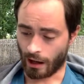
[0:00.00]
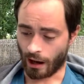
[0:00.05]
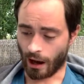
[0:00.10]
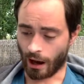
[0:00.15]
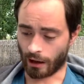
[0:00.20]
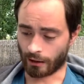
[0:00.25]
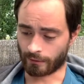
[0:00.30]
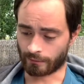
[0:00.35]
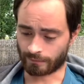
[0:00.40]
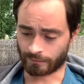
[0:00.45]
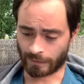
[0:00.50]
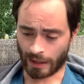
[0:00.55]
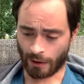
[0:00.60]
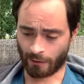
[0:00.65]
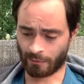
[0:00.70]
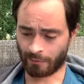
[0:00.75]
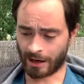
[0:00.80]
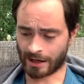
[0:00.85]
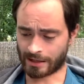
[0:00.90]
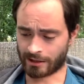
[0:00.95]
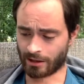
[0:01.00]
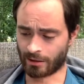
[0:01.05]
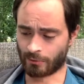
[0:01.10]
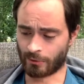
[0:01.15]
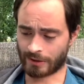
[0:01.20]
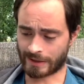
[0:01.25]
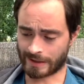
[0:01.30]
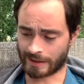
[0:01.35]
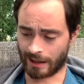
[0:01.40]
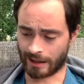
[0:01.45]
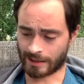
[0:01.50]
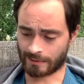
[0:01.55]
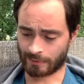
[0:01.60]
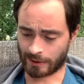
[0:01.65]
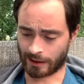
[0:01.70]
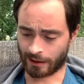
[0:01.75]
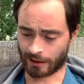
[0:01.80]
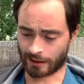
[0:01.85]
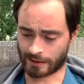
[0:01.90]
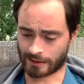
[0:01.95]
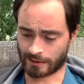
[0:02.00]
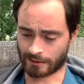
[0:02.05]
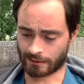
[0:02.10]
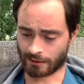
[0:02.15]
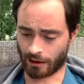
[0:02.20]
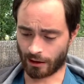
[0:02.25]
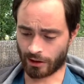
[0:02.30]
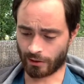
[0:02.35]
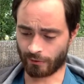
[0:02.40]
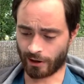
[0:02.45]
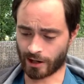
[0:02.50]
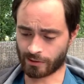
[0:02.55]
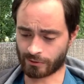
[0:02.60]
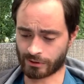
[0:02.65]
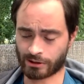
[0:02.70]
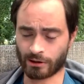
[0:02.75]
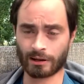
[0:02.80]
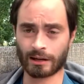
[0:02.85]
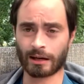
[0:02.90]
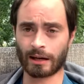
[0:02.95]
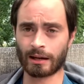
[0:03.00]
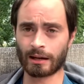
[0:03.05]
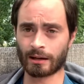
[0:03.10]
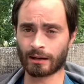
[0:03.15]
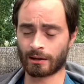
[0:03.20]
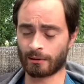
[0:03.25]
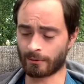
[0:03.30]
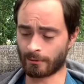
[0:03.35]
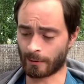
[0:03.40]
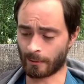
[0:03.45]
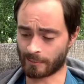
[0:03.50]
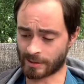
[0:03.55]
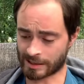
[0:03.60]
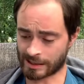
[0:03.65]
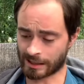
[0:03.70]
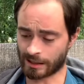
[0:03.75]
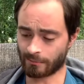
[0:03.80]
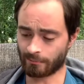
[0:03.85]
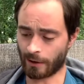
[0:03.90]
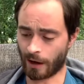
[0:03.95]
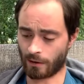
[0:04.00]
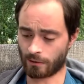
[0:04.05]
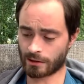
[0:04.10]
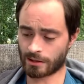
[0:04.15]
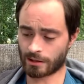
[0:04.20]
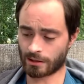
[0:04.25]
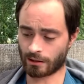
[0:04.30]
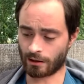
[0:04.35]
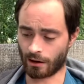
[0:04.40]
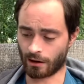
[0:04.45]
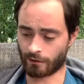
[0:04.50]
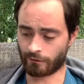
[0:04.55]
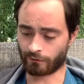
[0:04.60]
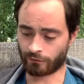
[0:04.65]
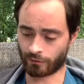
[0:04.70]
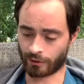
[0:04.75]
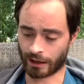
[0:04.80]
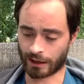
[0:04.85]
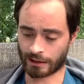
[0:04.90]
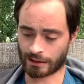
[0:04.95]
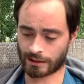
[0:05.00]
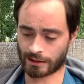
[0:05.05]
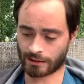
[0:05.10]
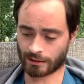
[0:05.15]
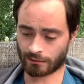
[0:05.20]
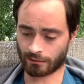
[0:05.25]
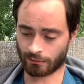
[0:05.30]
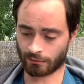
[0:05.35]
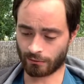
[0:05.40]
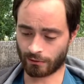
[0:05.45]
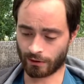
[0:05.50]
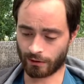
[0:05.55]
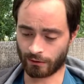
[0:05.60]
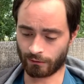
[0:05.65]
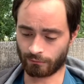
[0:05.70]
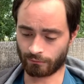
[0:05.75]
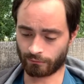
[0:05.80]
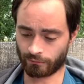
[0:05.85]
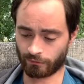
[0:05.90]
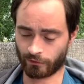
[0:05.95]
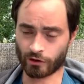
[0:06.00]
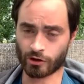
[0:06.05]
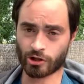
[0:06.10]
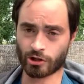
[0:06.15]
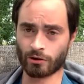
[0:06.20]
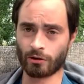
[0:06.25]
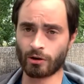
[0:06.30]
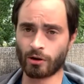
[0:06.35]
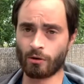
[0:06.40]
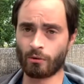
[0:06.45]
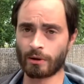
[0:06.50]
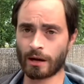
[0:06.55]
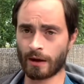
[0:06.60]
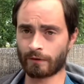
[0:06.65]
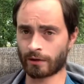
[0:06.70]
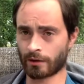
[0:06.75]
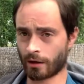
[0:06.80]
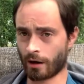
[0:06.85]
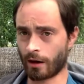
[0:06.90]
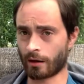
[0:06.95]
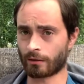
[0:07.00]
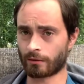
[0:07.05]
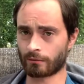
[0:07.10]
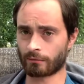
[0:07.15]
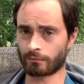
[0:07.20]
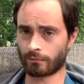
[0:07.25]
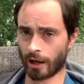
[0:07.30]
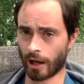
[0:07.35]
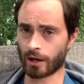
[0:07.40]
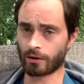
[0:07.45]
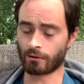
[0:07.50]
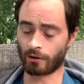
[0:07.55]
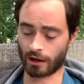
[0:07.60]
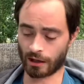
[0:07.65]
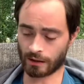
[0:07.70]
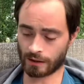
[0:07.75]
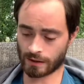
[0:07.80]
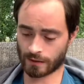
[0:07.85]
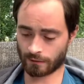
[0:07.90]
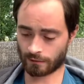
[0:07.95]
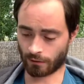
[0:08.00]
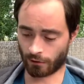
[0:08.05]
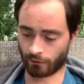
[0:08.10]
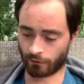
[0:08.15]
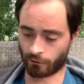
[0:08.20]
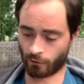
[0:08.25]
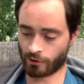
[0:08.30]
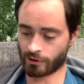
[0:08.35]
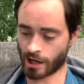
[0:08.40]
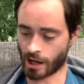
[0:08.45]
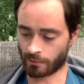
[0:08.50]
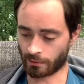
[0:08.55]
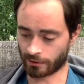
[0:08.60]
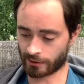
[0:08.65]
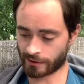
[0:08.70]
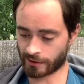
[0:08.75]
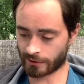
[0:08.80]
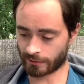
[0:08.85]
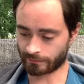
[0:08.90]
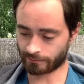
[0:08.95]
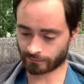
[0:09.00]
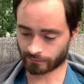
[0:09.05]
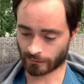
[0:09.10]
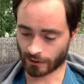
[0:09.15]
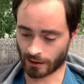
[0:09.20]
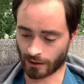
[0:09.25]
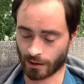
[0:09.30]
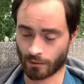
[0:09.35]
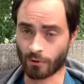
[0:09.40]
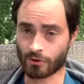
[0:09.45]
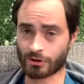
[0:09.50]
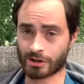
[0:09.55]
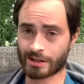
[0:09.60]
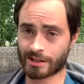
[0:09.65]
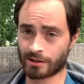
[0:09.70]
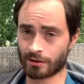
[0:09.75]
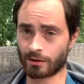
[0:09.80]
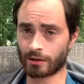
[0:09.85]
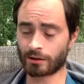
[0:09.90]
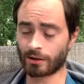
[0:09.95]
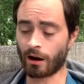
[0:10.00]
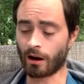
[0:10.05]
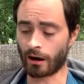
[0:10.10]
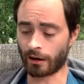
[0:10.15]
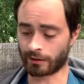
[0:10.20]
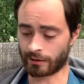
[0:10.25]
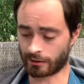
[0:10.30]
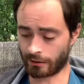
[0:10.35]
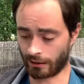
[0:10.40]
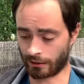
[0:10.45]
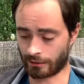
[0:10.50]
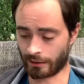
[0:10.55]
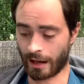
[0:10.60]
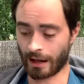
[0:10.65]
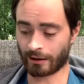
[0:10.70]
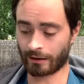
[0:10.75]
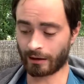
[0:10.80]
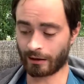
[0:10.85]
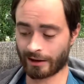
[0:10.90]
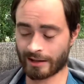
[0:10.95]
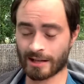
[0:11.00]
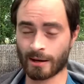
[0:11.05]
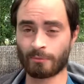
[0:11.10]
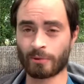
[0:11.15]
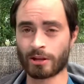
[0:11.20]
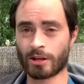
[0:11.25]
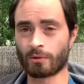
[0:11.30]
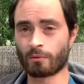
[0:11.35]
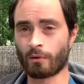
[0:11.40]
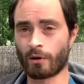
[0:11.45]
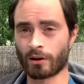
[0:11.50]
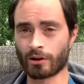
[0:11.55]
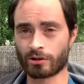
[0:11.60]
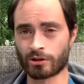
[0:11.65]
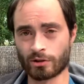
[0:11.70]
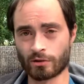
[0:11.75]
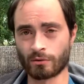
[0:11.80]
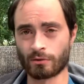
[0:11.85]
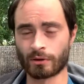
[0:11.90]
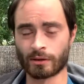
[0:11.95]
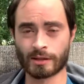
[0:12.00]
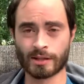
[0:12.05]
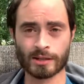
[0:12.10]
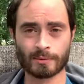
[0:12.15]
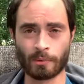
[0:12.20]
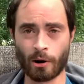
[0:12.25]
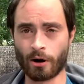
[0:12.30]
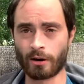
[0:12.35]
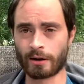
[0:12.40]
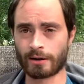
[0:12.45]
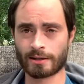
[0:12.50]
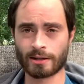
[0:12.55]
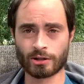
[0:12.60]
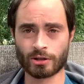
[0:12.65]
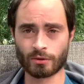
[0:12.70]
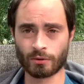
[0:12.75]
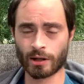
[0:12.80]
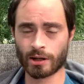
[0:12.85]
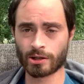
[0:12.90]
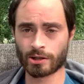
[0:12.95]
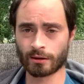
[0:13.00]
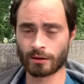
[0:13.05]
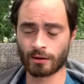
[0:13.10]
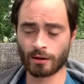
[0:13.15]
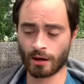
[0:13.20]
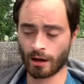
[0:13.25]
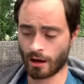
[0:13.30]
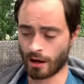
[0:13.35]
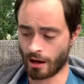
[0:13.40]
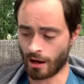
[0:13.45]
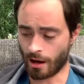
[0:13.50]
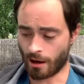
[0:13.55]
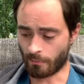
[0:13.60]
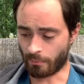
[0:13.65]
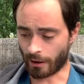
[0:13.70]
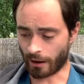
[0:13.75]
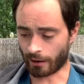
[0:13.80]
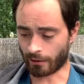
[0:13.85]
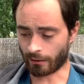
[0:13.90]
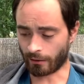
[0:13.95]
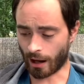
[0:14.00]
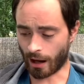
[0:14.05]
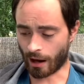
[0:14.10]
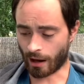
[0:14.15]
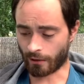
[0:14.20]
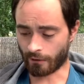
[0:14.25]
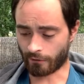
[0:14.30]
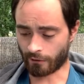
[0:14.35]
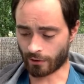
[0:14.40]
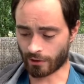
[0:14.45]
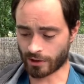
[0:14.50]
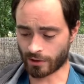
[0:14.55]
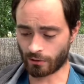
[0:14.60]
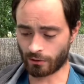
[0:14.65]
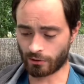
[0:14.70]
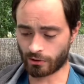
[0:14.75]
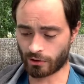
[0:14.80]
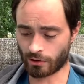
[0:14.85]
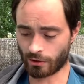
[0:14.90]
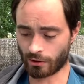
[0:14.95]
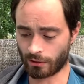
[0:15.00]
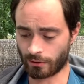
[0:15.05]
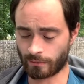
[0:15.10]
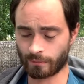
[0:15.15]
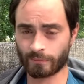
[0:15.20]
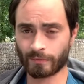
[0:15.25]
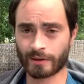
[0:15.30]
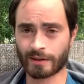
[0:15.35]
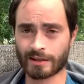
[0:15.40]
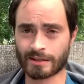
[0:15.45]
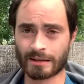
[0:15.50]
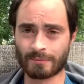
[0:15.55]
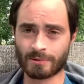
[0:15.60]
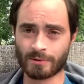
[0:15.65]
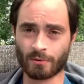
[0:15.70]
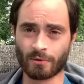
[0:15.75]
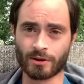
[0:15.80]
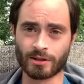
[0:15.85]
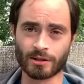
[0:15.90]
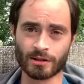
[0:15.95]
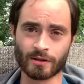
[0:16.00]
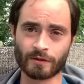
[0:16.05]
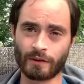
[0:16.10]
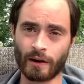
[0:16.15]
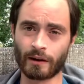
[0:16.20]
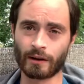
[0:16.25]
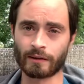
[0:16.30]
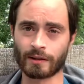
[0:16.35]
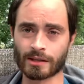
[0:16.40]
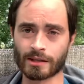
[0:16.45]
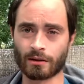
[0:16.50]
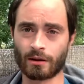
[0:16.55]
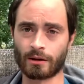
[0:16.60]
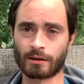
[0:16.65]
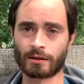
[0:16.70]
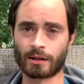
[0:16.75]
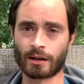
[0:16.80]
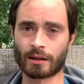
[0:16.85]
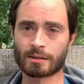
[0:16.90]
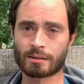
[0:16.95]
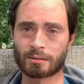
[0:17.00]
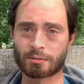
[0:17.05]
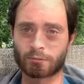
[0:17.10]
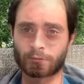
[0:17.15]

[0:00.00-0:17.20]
And that one makes a little more sense, because otherwise we start getting an obscene amount of rakes. We for sure know we have to cut eight rakes, or four doubles, which is still a lot, and likely not something you want to do in a sparring situation. But for a solo drill, this seems to work just fine in this context.